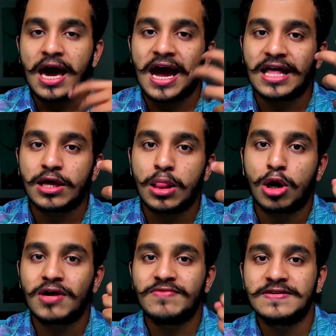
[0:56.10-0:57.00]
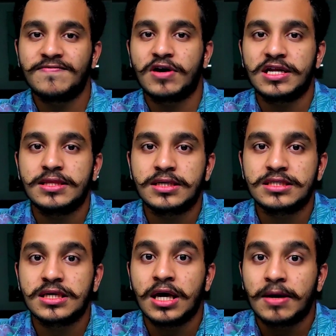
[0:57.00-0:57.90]
And a lot of these
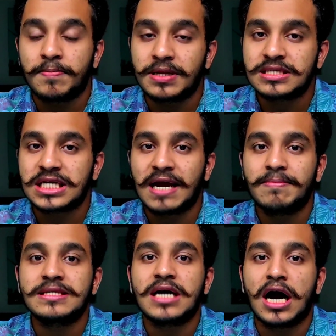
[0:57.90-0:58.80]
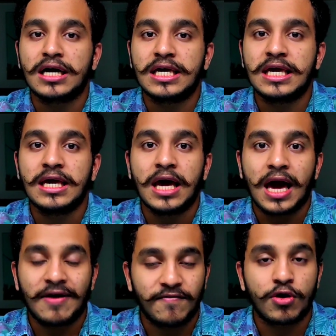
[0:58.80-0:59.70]
foreigners prescribe this Anki
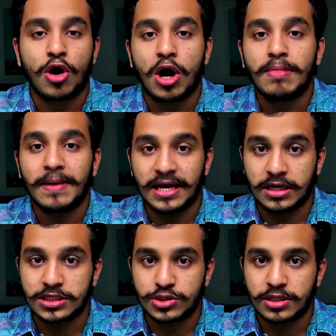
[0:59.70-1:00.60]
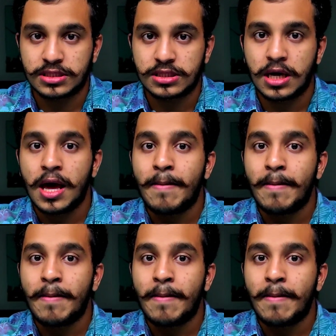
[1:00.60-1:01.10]
for all medical students.